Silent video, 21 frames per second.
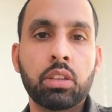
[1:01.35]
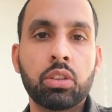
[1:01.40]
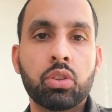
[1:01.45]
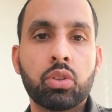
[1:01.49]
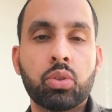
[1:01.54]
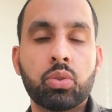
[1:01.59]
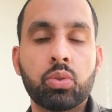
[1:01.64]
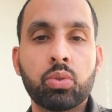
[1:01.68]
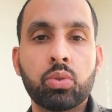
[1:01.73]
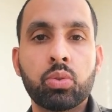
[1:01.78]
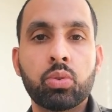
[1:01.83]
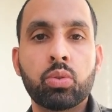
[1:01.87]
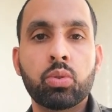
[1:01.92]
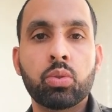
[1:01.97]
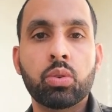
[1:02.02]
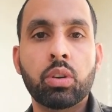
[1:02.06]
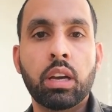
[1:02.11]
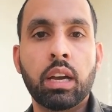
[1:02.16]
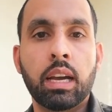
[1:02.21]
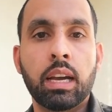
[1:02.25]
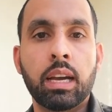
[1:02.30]
through
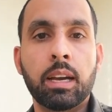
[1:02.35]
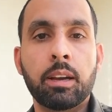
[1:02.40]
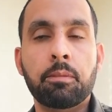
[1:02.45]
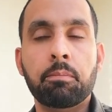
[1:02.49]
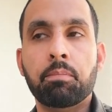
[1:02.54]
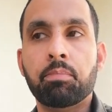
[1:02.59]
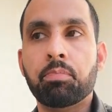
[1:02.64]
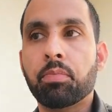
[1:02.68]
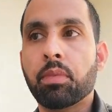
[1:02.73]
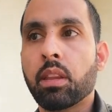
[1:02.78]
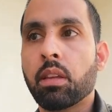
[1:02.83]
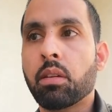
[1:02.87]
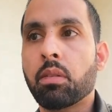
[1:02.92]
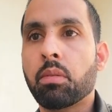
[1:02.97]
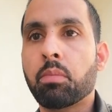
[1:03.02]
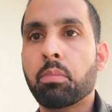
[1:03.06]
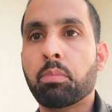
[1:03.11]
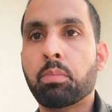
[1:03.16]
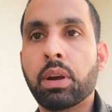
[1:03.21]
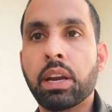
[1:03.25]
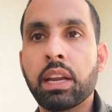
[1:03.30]

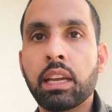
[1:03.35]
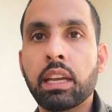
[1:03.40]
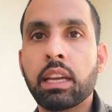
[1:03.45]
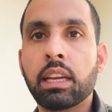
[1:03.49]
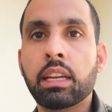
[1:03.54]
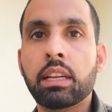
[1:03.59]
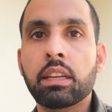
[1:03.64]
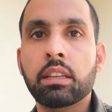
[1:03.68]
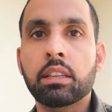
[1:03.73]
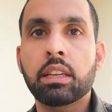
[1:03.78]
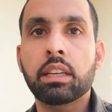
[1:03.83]
bringing